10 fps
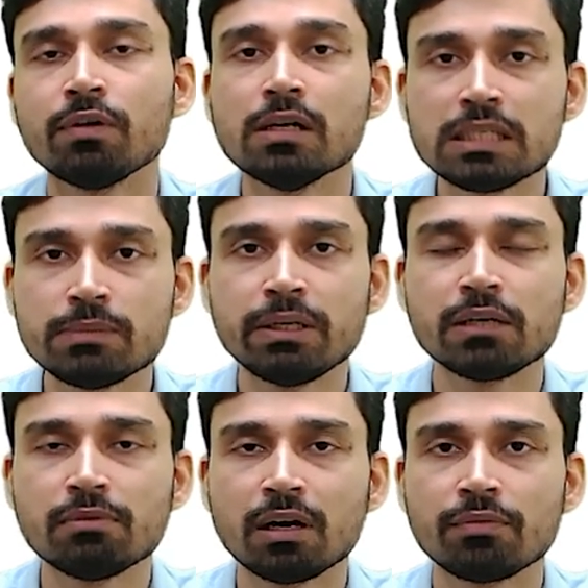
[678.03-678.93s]

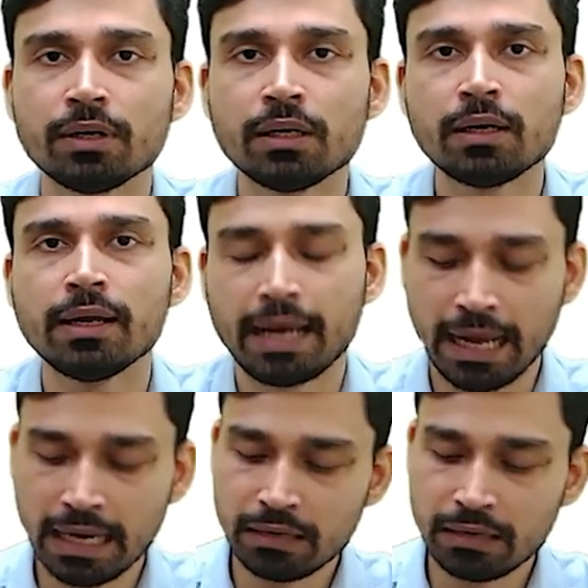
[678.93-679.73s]
asymmetric warfare and